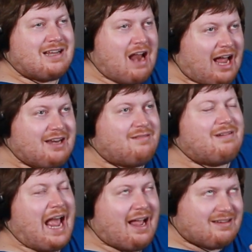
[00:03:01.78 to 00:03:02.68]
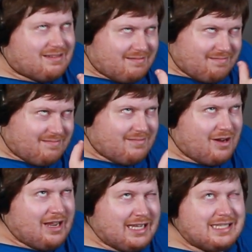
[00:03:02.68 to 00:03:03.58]
not
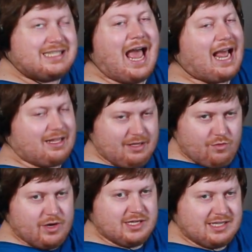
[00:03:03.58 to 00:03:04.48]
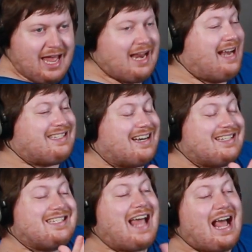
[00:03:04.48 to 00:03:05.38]
exactly what he said, and it's not
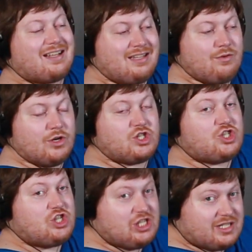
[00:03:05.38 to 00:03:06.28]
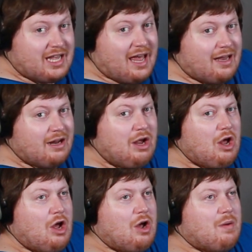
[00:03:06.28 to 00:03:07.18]
exactly what she said.
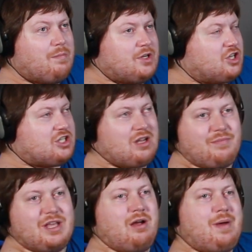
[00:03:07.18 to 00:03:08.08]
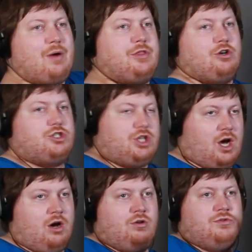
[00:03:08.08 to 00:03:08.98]
But just something about their
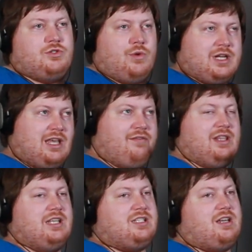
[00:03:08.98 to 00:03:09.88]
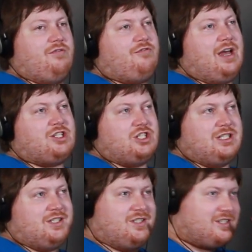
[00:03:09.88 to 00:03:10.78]
tones when giving these
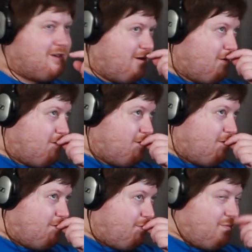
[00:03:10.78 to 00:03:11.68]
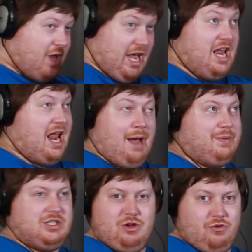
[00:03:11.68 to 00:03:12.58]
confessions in
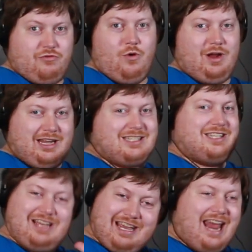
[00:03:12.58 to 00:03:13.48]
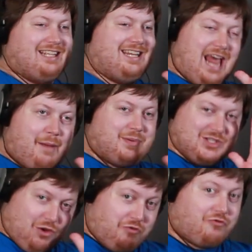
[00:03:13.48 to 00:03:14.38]
episode 4. Because, it's an
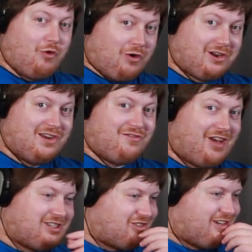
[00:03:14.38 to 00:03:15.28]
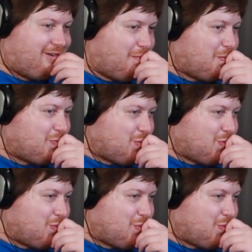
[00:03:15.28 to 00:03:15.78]
episode 4 confession.